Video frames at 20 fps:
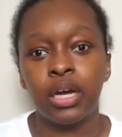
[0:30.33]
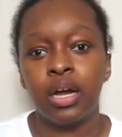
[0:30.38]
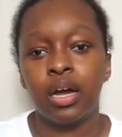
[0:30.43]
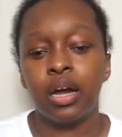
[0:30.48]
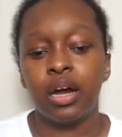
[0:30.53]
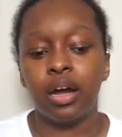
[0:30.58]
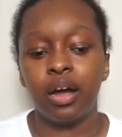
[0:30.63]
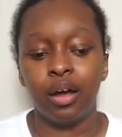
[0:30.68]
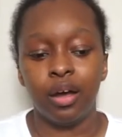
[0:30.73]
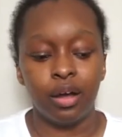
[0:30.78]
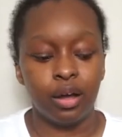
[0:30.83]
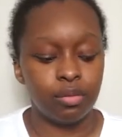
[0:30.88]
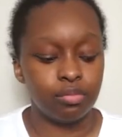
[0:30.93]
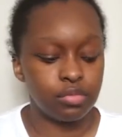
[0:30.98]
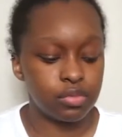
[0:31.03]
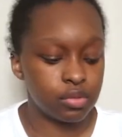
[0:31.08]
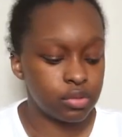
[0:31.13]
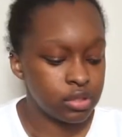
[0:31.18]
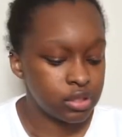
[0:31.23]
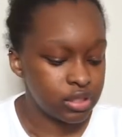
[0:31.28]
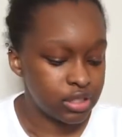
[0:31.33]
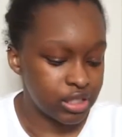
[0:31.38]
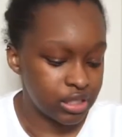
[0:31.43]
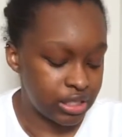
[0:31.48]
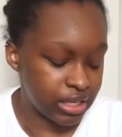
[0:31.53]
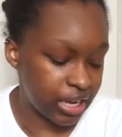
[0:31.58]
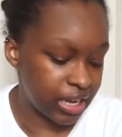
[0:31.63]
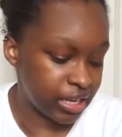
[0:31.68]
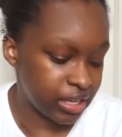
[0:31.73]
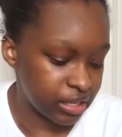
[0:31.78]
Um,
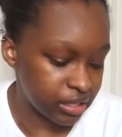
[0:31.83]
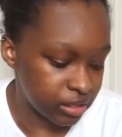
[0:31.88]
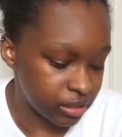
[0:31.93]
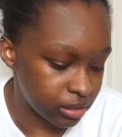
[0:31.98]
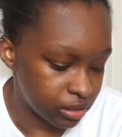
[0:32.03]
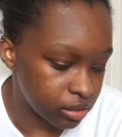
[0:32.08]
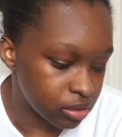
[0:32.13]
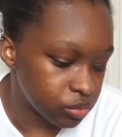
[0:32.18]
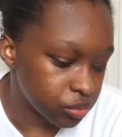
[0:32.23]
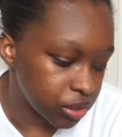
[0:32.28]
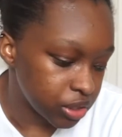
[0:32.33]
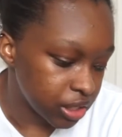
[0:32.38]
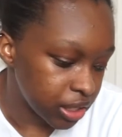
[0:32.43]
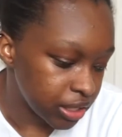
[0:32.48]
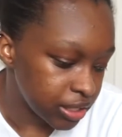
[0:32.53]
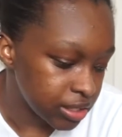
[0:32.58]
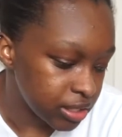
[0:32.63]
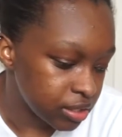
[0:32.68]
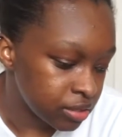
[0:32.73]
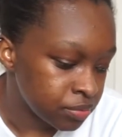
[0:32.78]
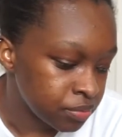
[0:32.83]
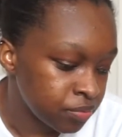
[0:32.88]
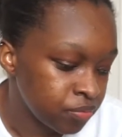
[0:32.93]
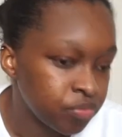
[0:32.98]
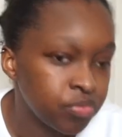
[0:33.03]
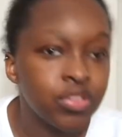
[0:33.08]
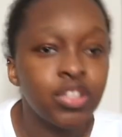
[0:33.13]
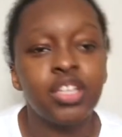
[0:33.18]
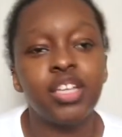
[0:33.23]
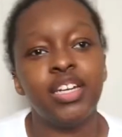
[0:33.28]
today is, what day is it?
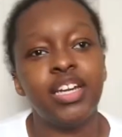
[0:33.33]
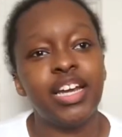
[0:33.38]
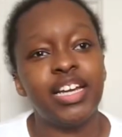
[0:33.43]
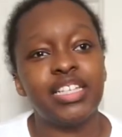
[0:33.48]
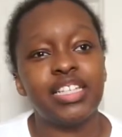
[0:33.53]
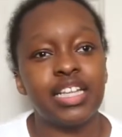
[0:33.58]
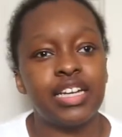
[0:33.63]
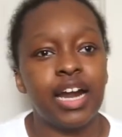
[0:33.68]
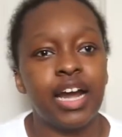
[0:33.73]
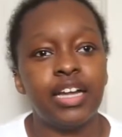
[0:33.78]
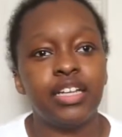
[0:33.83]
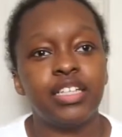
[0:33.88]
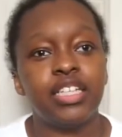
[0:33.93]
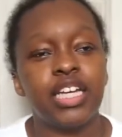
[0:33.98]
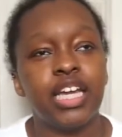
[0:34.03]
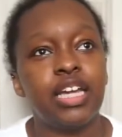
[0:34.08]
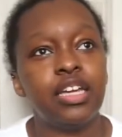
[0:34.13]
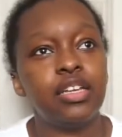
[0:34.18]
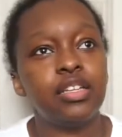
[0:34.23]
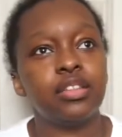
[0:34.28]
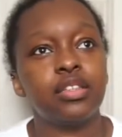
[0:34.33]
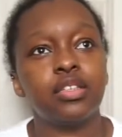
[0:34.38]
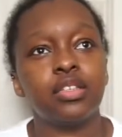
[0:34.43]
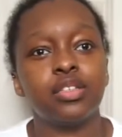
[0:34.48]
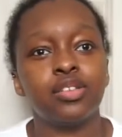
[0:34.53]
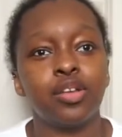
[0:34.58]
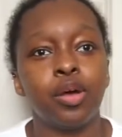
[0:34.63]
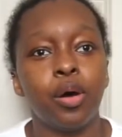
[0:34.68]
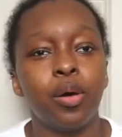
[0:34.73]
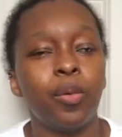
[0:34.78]
Today is the nineteenth,
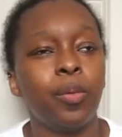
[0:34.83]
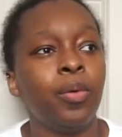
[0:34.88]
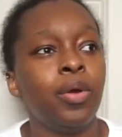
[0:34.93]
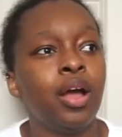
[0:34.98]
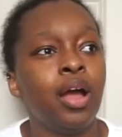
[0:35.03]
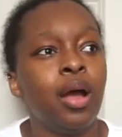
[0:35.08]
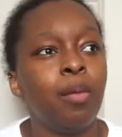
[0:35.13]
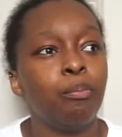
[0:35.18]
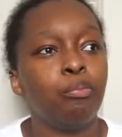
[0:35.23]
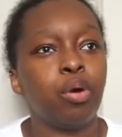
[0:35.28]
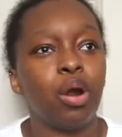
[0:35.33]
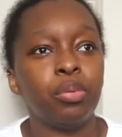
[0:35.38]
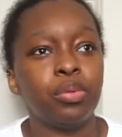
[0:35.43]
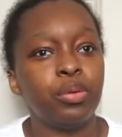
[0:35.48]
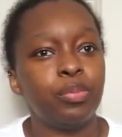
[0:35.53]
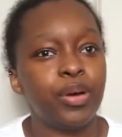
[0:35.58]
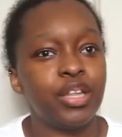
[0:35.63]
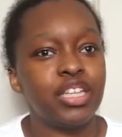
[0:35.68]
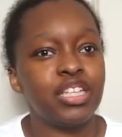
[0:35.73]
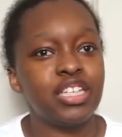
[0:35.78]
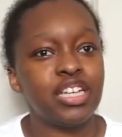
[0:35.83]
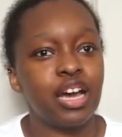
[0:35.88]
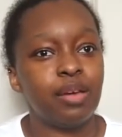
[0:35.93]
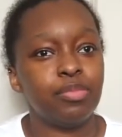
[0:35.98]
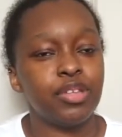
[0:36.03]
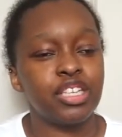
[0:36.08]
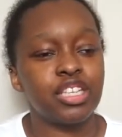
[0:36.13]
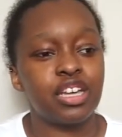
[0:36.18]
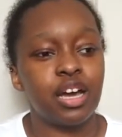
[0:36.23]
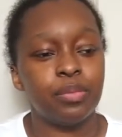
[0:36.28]
so probably by the time
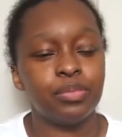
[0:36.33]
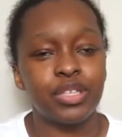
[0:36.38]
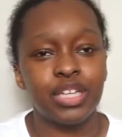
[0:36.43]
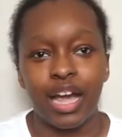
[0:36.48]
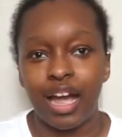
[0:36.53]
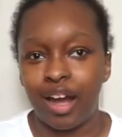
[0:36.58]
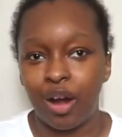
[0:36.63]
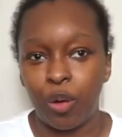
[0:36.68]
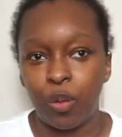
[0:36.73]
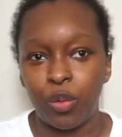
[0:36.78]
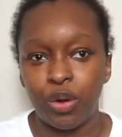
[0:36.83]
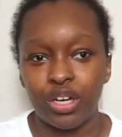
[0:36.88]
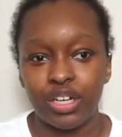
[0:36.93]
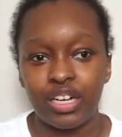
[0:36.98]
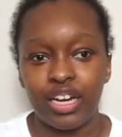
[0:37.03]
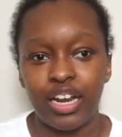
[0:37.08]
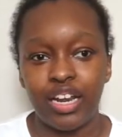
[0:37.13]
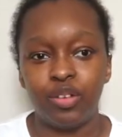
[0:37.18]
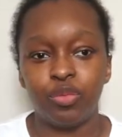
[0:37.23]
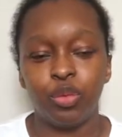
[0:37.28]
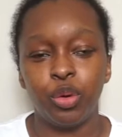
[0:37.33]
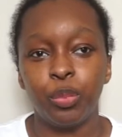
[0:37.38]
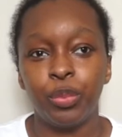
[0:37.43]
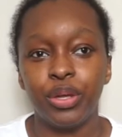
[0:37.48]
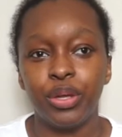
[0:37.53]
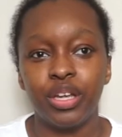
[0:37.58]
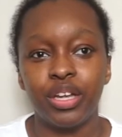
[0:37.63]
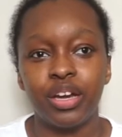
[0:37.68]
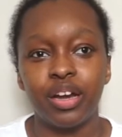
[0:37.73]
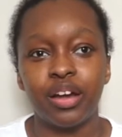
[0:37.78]
this comes out, it will
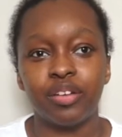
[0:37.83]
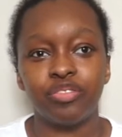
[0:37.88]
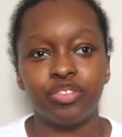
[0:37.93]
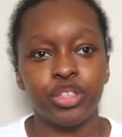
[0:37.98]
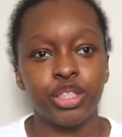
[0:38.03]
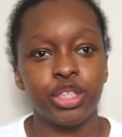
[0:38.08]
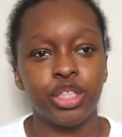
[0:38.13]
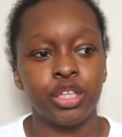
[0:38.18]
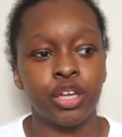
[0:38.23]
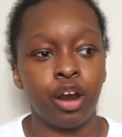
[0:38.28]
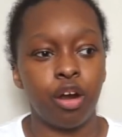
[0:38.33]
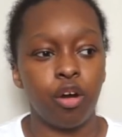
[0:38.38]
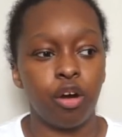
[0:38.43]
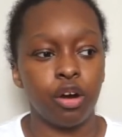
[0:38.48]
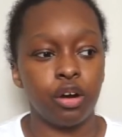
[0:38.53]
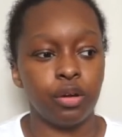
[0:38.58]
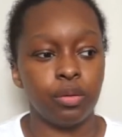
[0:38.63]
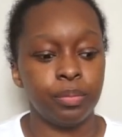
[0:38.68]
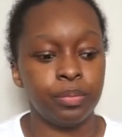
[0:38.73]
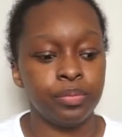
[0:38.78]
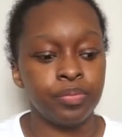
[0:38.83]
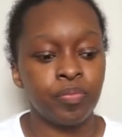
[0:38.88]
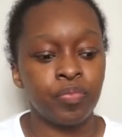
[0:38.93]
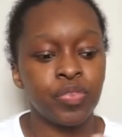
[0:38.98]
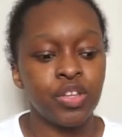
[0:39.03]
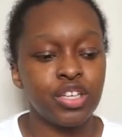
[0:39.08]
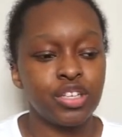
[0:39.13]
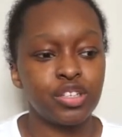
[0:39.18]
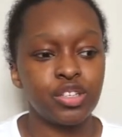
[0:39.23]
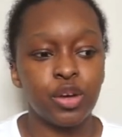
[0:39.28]
be officially autumn.
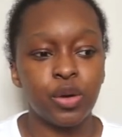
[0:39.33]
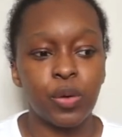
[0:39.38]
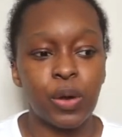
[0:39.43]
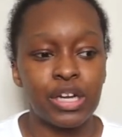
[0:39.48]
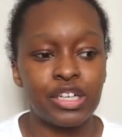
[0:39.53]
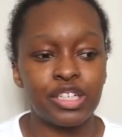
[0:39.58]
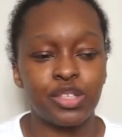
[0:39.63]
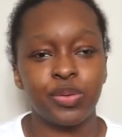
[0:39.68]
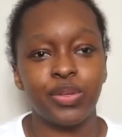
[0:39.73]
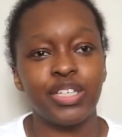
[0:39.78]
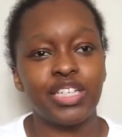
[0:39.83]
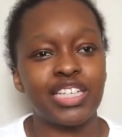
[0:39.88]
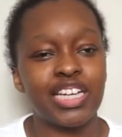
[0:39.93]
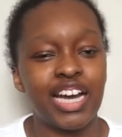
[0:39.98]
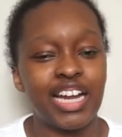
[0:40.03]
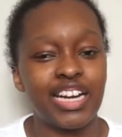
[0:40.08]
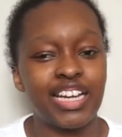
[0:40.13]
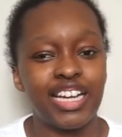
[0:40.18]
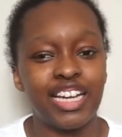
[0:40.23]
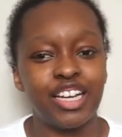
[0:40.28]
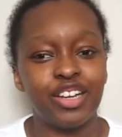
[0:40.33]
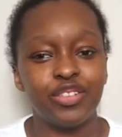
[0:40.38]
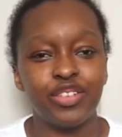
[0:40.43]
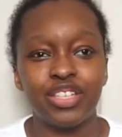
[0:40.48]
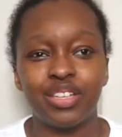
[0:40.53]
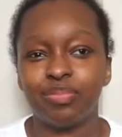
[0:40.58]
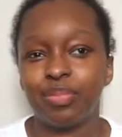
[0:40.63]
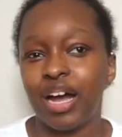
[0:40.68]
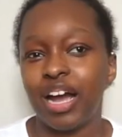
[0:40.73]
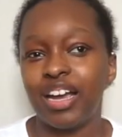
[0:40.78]
So I just wanted to kind of give
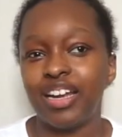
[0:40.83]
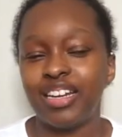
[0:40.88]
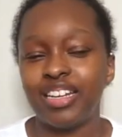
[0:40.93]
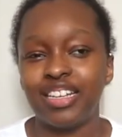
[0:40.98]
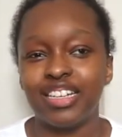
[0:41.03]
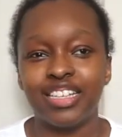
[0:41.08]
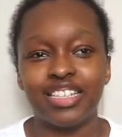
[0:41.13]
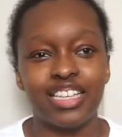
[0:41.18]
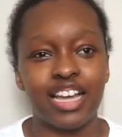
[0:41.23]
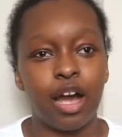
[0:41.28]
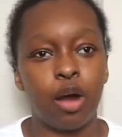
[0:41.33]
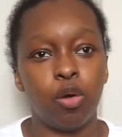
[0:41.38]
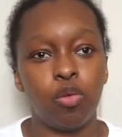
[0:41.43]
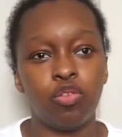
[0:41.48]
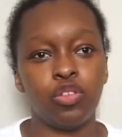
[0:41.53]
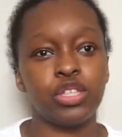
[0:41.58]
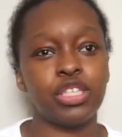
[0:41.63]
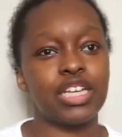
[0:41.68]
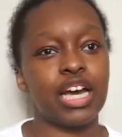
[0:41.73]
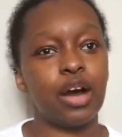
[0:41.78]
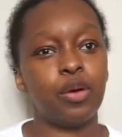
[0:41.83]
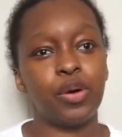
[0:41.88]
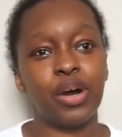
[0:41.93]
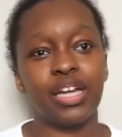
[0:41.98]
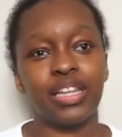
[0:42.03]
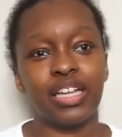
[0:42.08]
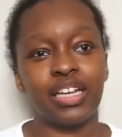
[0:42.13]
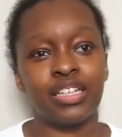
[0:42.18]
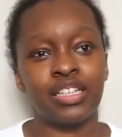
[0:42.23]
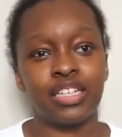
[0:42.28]
some ideas, outfits, how I
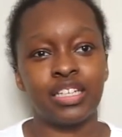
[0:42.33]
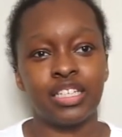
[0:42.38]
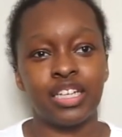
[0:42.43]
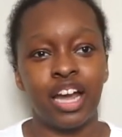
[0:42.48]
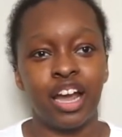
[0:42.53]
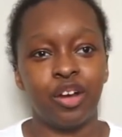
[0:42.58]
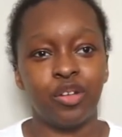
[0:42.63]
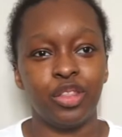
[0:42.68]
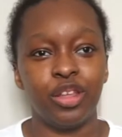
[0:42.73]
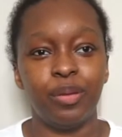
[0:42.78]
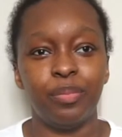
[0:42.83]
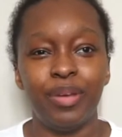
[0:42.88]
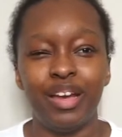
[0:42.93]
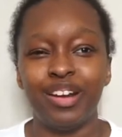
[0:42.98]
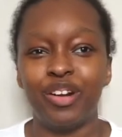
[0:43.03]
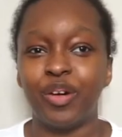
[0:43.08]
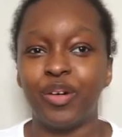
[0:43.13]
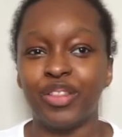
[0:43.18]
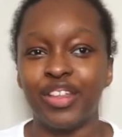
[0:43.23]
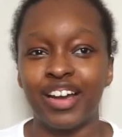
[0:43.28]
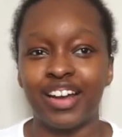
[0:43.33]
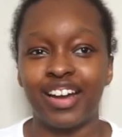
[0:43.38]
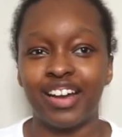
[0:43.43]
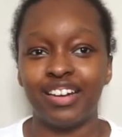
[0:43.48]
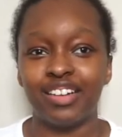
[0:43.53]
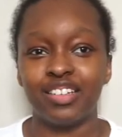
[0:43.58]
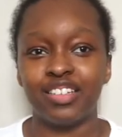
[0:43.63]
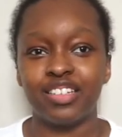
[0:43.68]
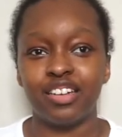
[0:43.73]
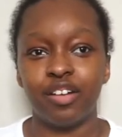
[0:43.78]
like to style them, and all that kind
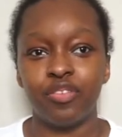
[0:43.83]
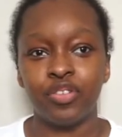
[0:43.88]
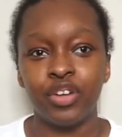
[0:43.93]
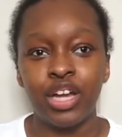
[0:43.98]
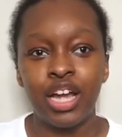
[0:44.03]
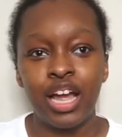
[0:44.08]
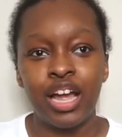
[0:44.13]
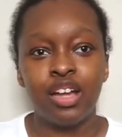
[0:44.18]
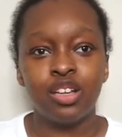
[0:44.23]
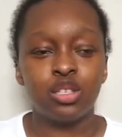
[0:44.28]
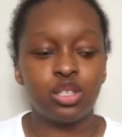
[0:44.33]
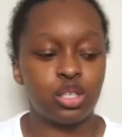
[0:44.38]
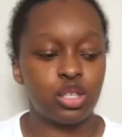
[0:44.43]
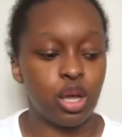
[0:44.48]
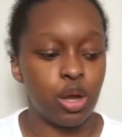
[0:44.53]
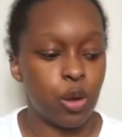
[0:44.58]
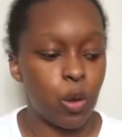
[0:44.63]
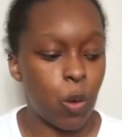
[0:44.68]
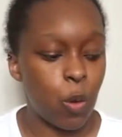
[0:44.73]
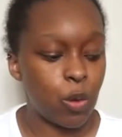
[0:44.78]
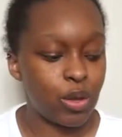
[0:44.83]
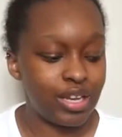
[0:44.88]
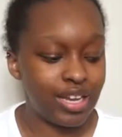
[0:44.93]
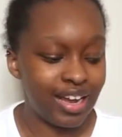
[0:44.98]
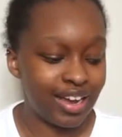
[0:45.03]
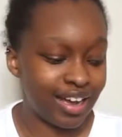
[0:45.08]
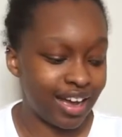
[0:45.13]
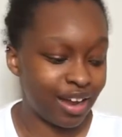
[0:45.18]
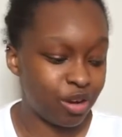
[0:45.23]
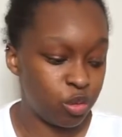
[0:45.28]
of stuff. So
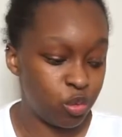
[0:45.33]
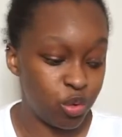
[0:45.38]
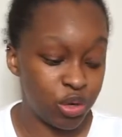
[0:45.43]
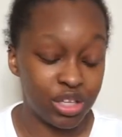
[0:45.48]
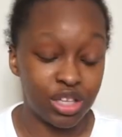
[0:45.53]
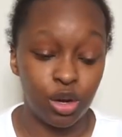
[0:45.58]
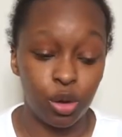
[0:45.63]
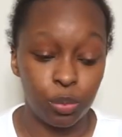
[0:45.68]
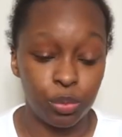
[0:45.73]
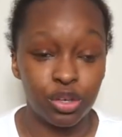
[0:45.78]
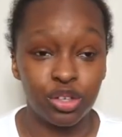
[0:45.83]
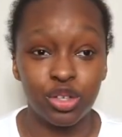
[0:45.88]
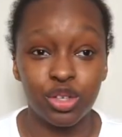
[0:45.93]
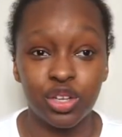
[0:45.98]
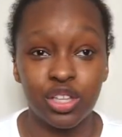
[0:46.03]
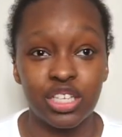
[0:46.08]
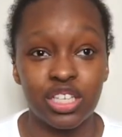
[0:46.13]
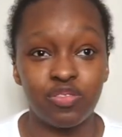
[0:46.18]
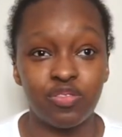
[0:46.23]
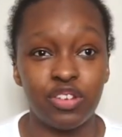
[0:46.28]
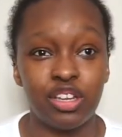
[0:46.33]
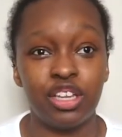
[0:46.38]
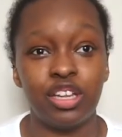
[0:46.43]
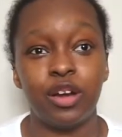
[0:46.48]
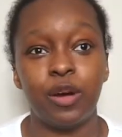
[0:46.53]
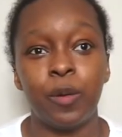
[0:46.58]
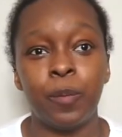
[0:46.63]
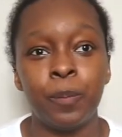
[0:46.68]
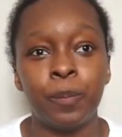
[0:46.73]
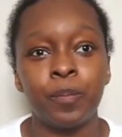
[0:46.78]
yeah, I really hope you enjoy this
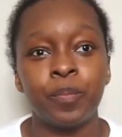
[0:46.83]
video.